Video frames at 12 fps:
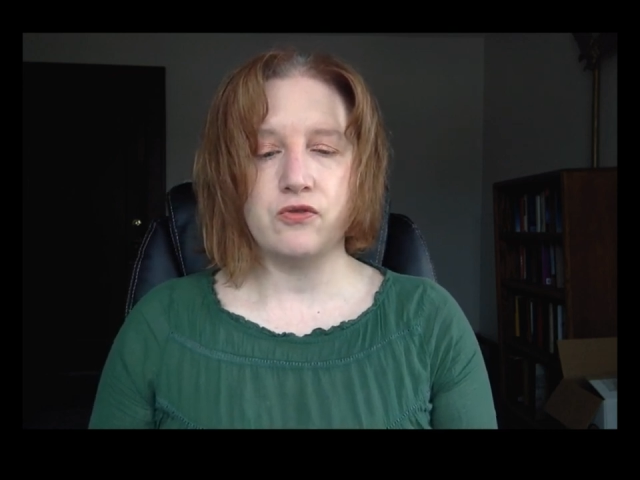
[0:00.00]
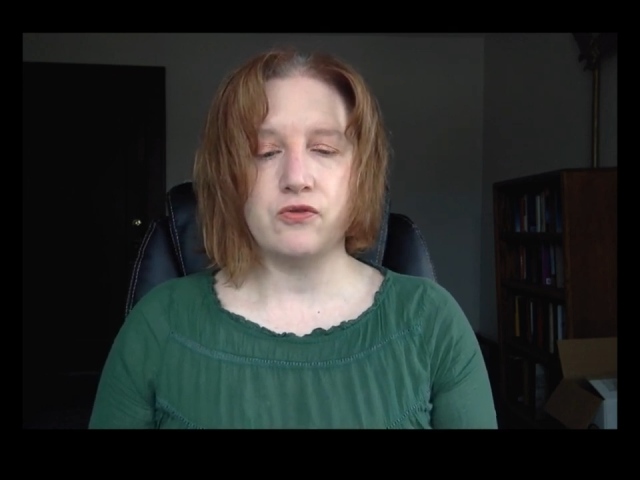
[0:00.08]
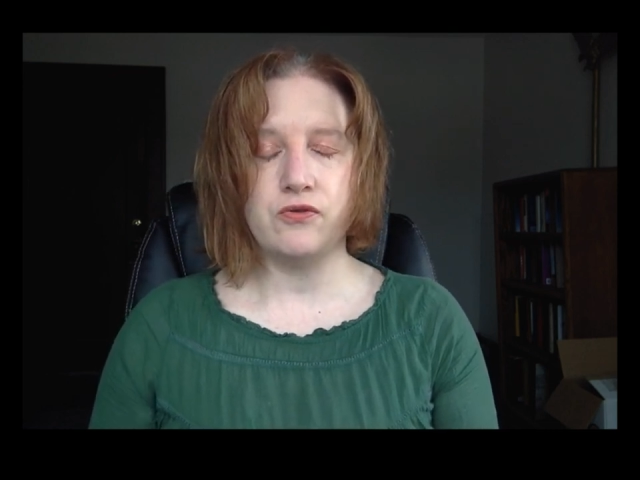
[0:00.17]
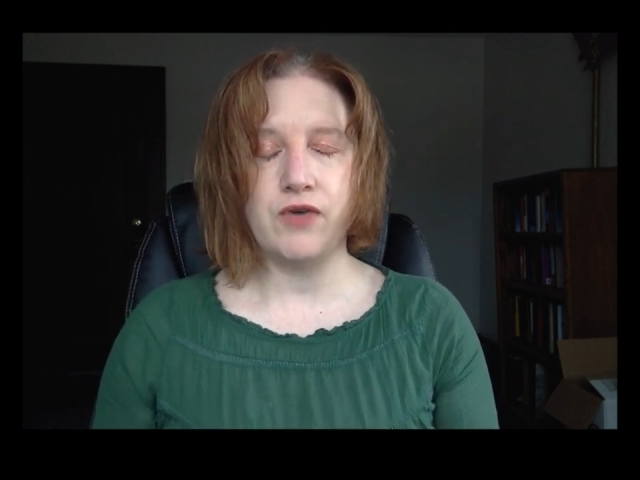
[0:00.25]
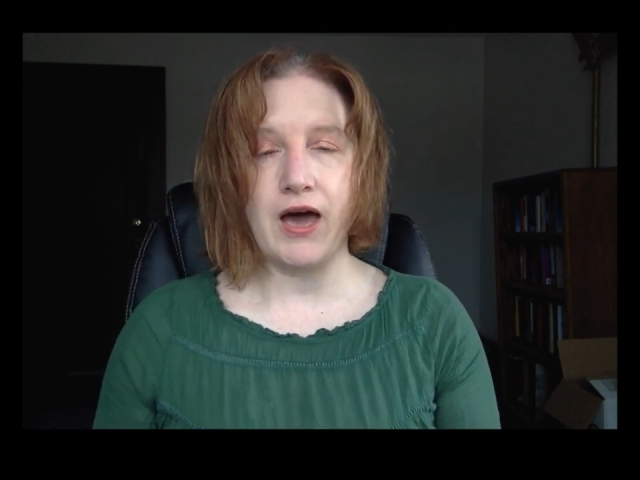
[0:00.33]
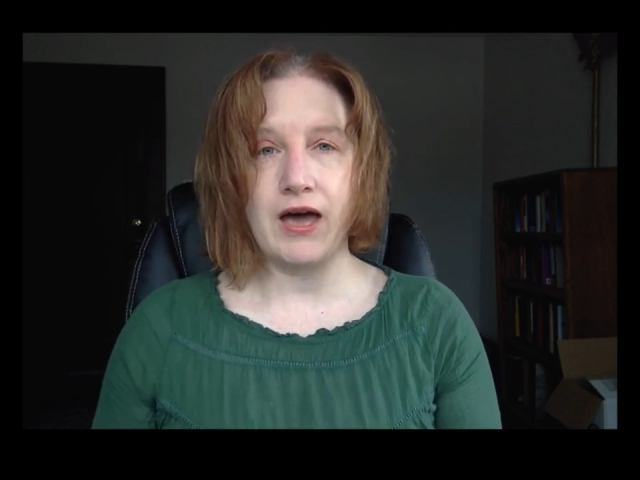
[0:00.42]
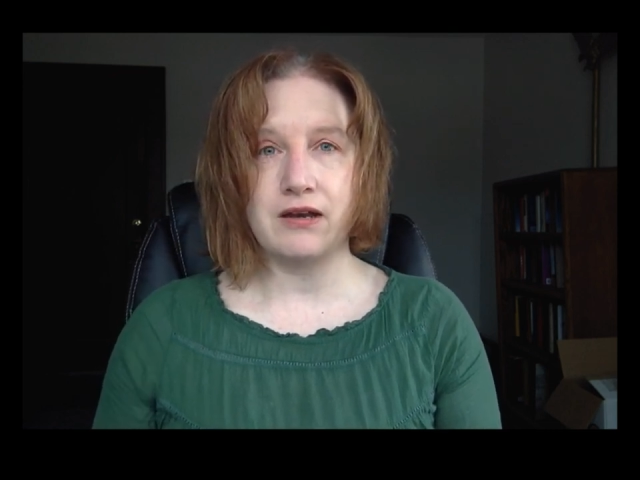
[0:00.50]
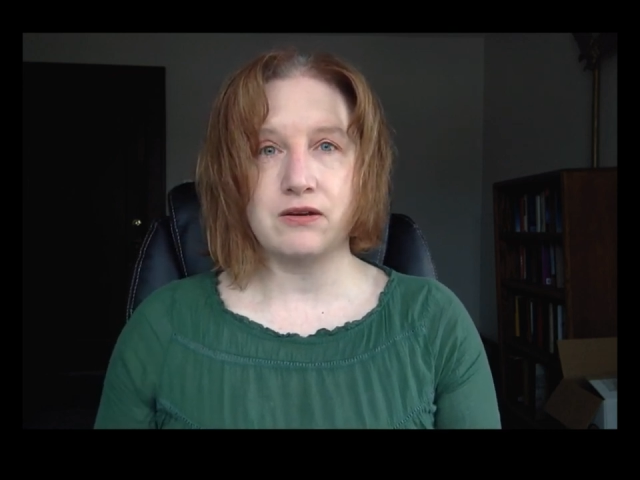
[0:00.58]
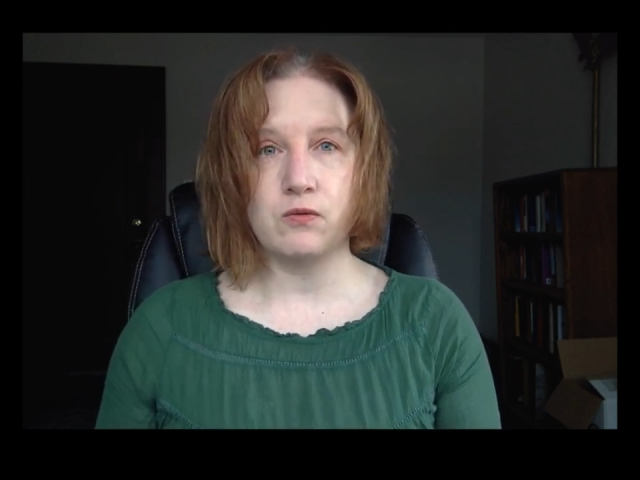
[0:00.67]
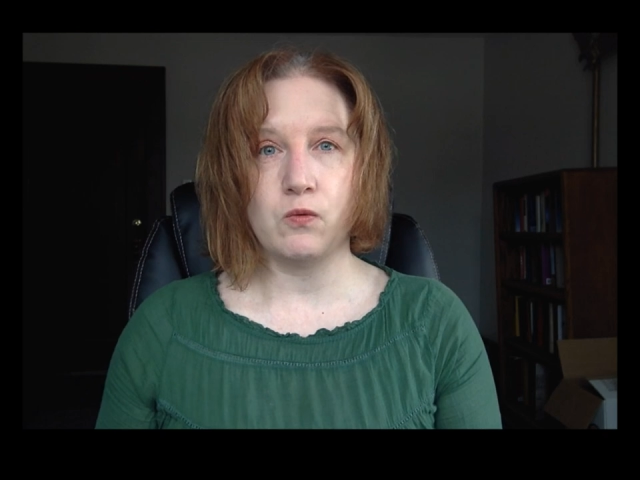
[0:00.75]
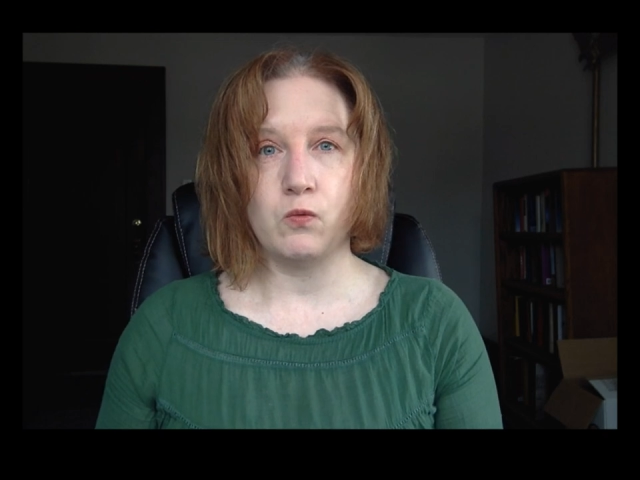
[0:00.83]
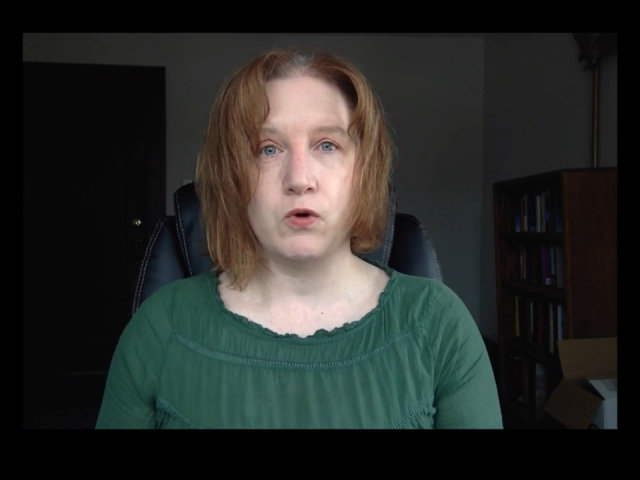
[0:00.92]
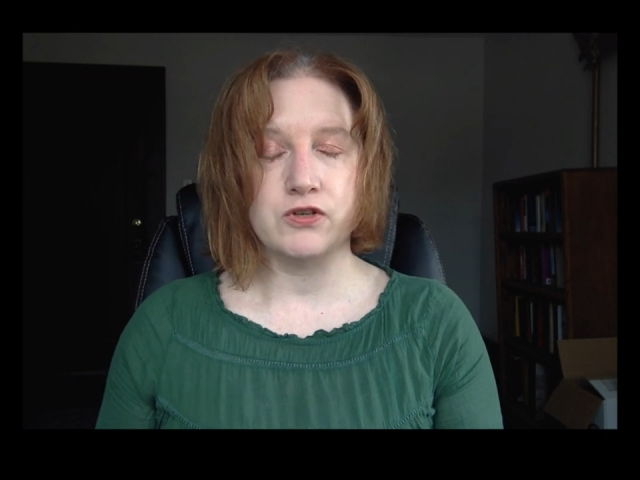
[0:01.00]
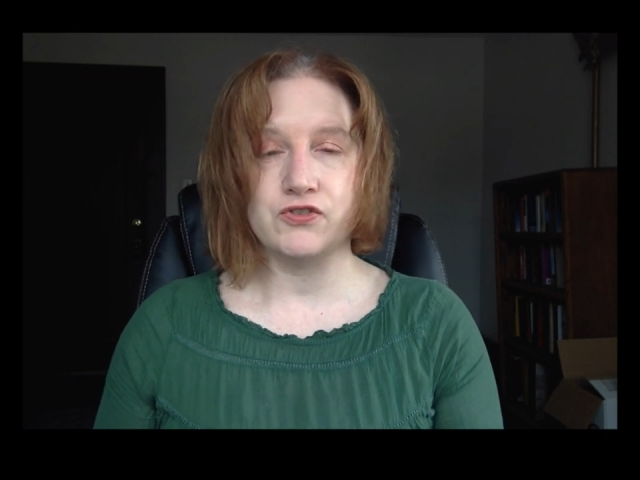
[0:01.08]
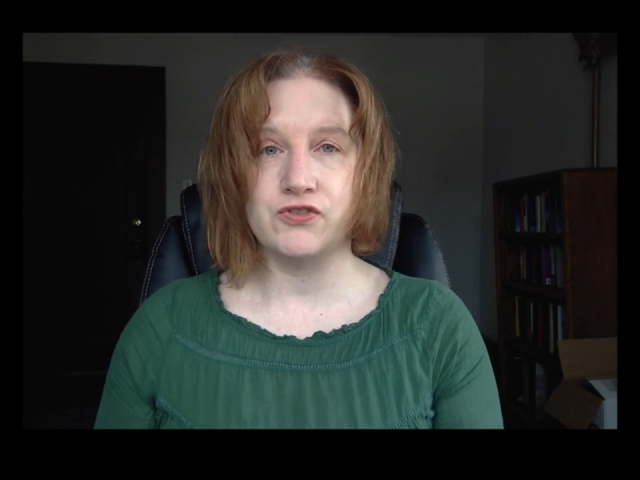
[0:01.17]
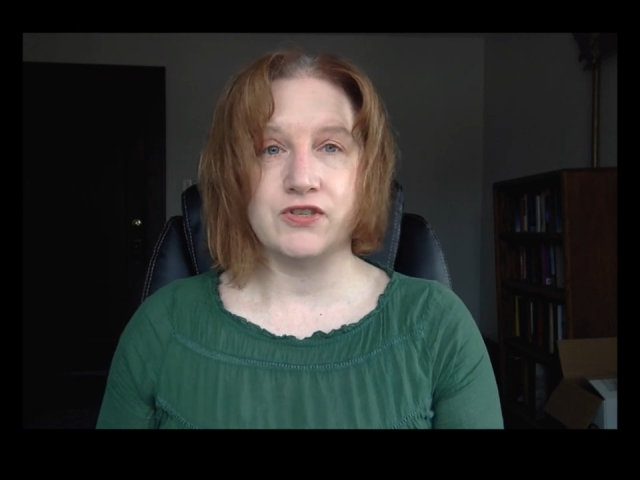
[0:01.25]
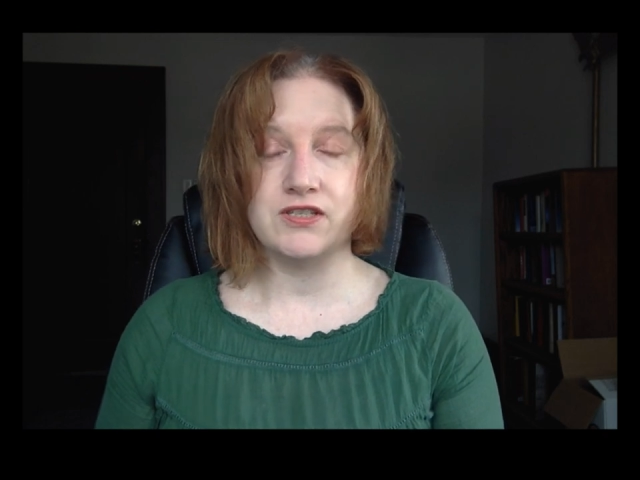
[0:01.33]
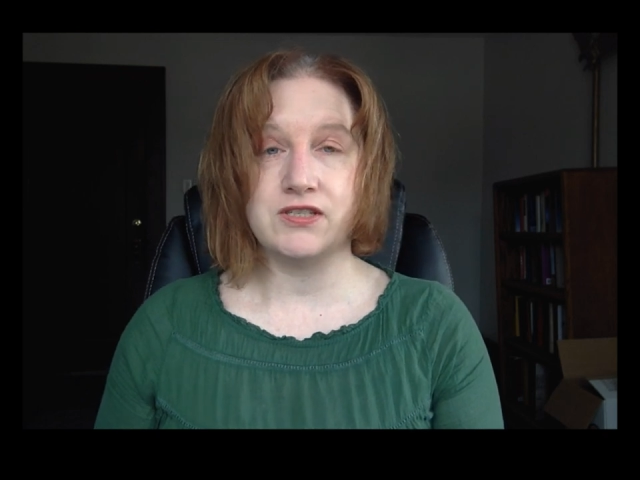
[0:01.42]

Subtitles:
that was the